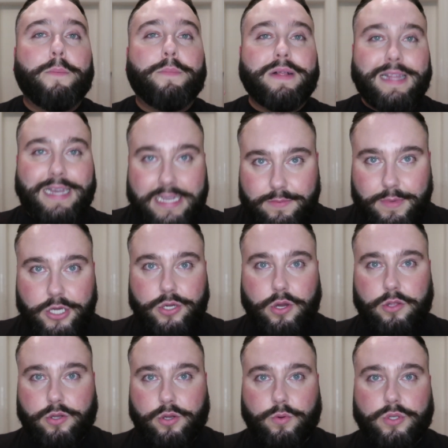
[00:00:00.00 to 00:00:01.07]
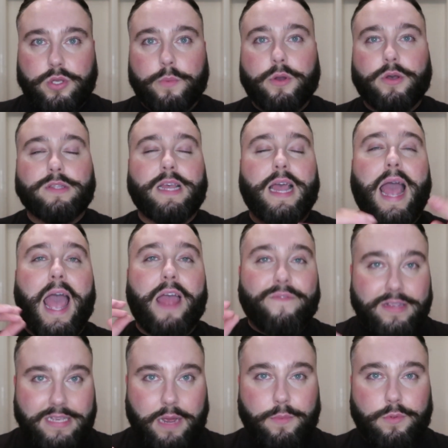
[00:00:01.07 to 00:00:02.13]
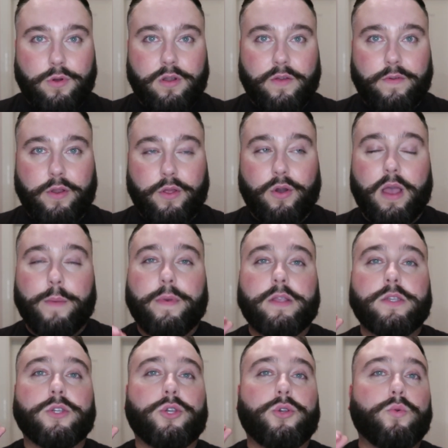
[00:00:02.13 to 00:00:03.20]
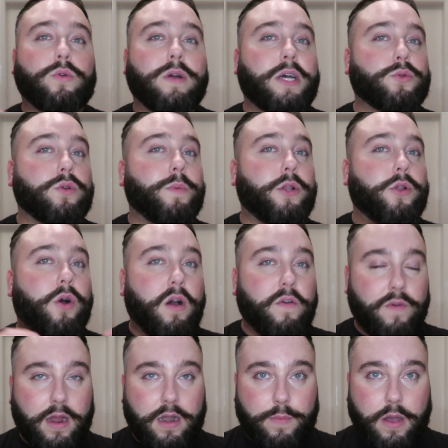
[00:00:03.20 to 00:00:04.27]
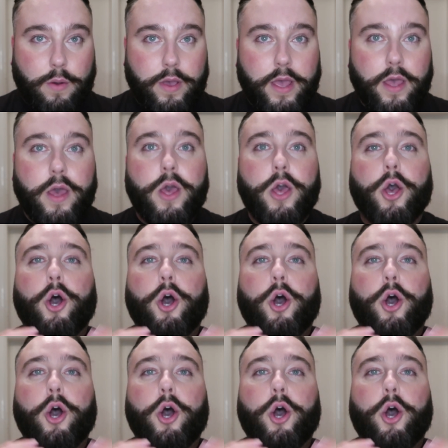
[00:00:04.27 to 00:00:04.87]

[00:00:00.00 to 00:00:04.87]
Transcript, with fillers: please make sure to do so, because every time we load a video, it means that you guys will be notified about it,